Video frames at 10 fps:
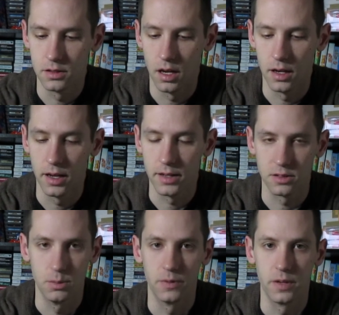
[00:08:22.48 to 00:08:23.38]
I asked
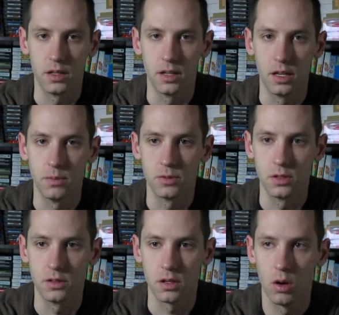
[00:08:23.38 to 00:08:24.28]
him if he had games, and
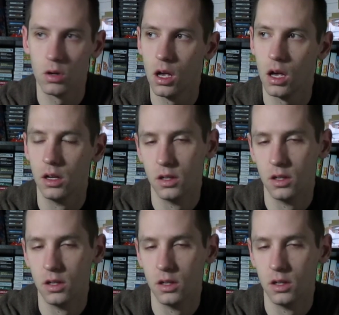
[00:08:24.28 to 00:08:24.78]
he said, "Oh yeah."